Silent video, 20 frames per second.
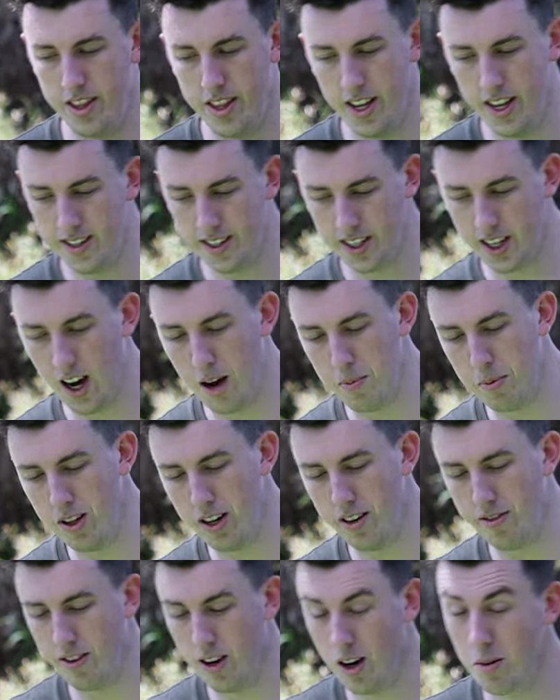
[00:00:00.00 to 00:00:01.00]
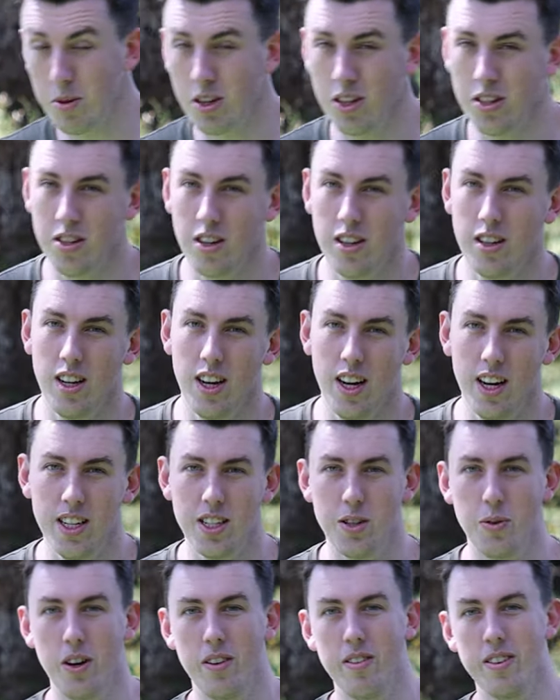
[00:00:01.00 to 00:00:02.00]
There's a couple of different options
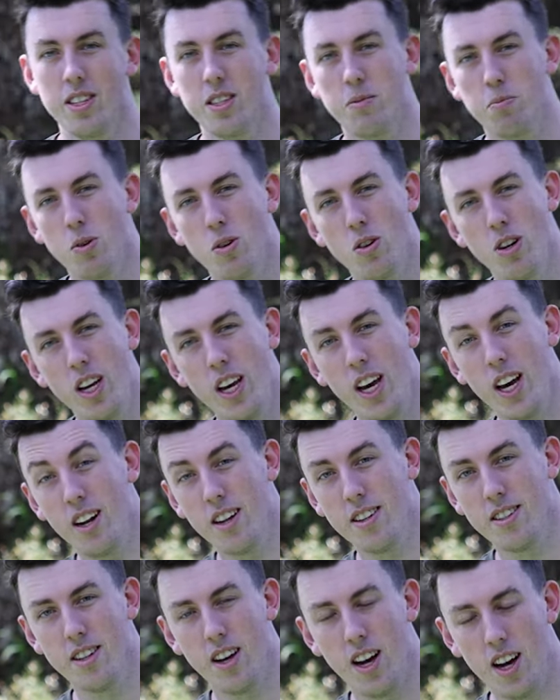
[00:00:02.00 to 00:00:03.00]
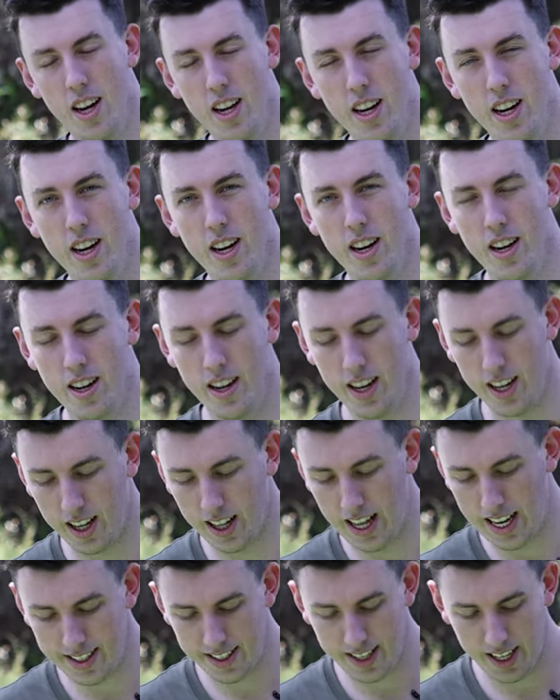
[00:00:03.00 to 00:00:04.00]
online. So we have a sporty and a
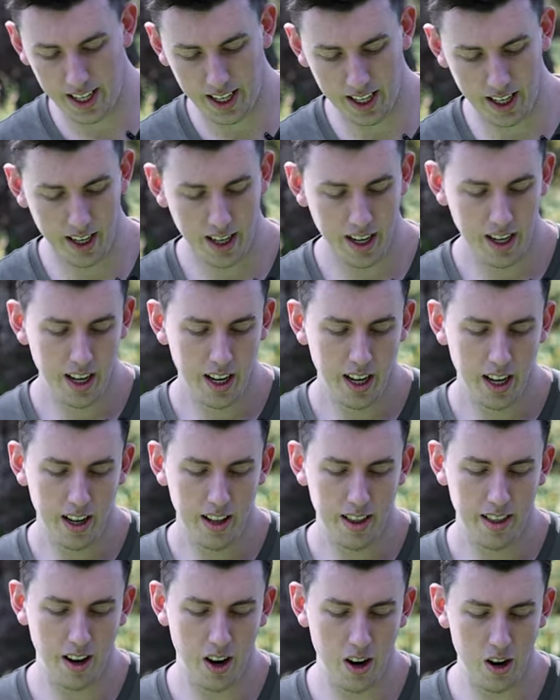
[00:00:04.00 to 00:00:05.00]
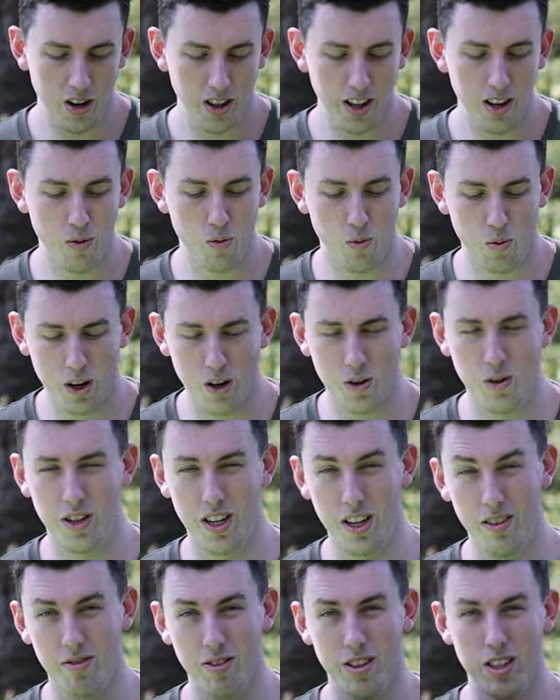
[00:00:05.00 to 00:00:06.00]
classic. The only real
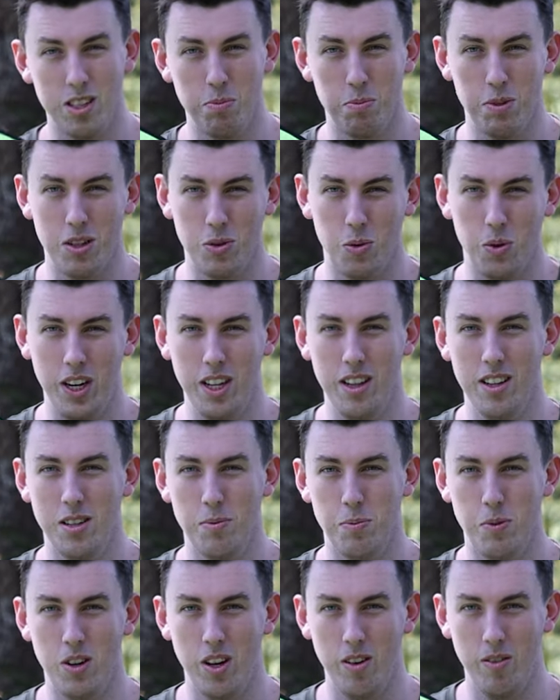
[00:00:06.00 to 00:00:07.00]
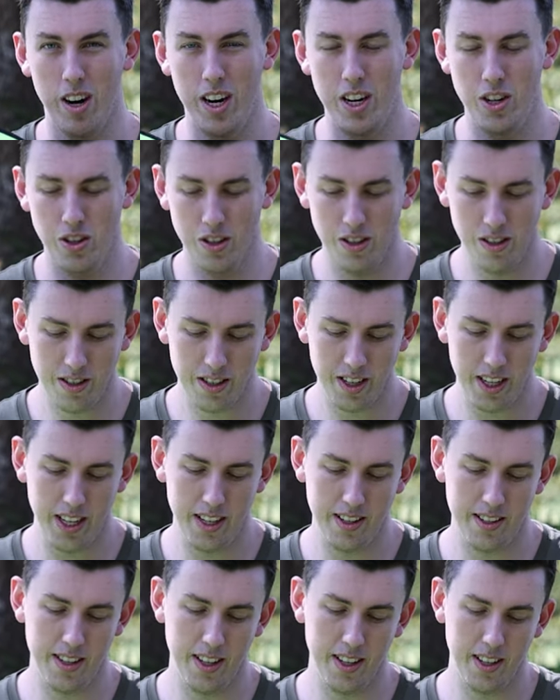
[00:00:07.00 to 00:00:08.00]
difference between the sporty ranges
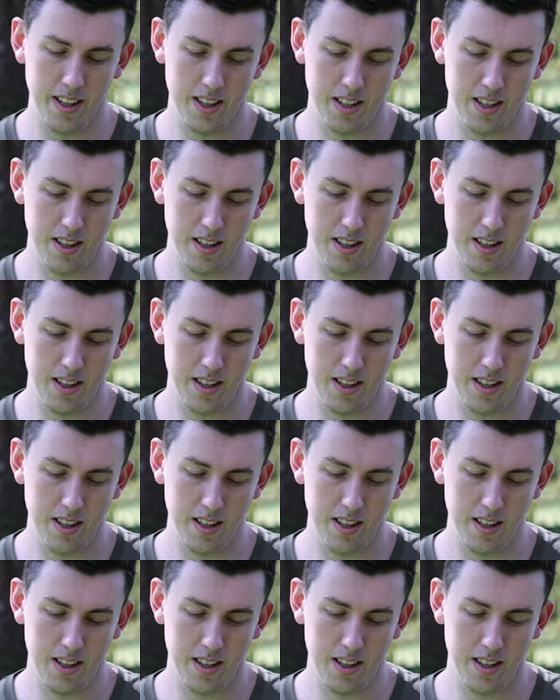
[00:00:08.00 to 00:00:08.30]
is that